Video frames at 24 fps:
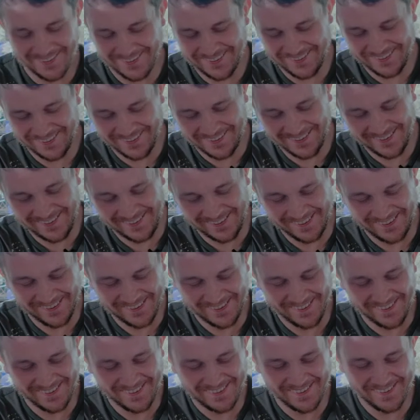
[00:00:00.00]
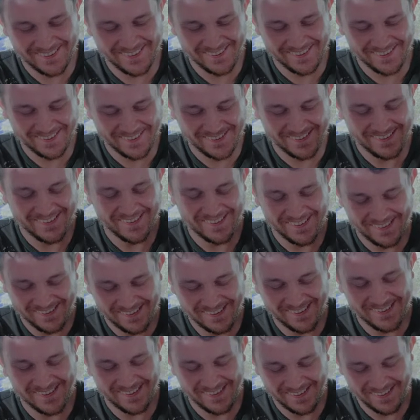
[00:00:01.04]

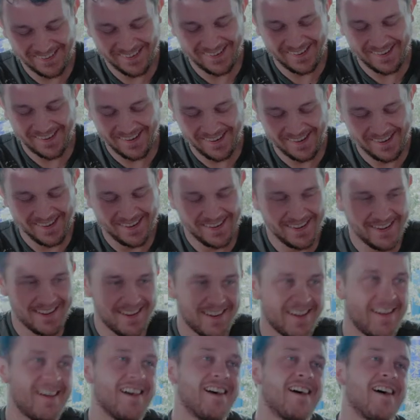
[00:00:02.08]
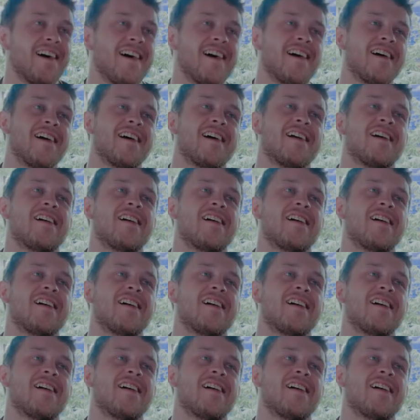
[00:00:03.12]
(not speaking)